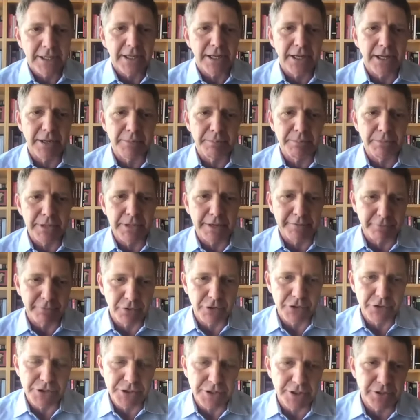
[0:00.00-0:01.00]
Um, that
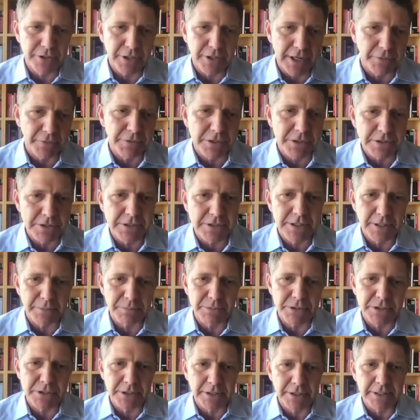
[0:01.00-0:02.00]
first year that I was at C M
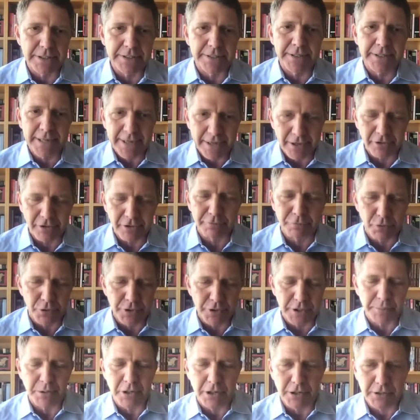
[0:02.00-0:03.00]
C in
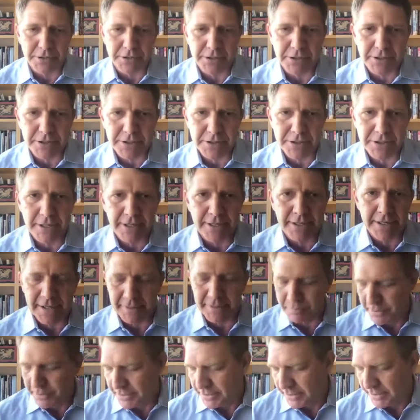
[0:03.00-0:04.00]
California politics, and
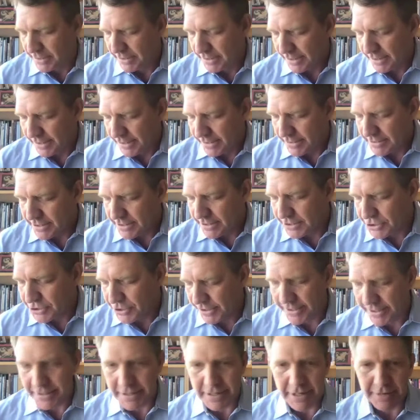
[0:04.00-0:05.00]
have been
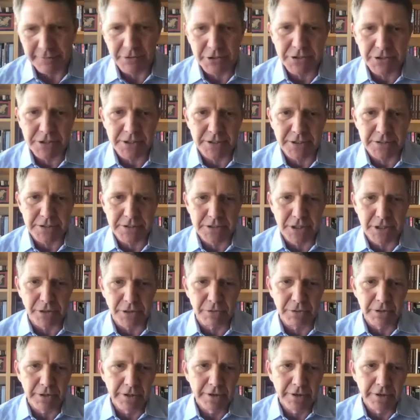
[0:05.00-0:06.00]
teaching it ever since.
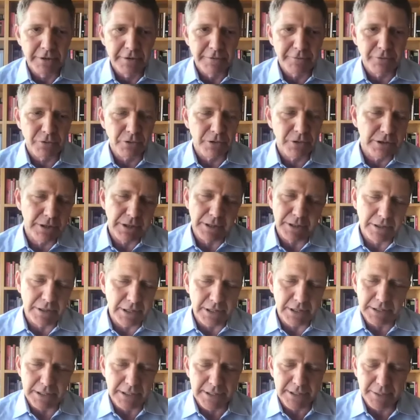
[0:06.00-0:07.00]
So for
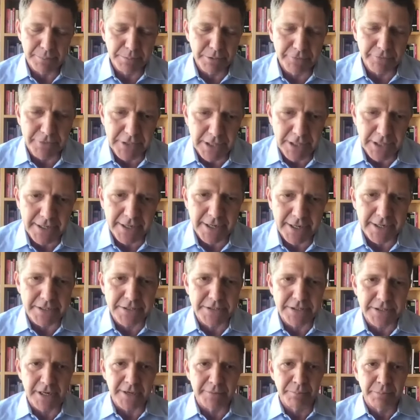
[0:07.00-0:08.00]
a, a couple of
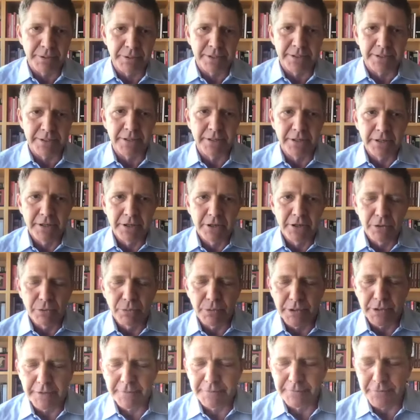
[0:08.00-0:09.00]
decades, I've been
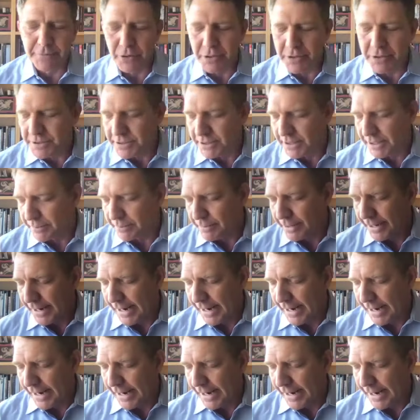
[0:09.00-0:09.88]
really focusing my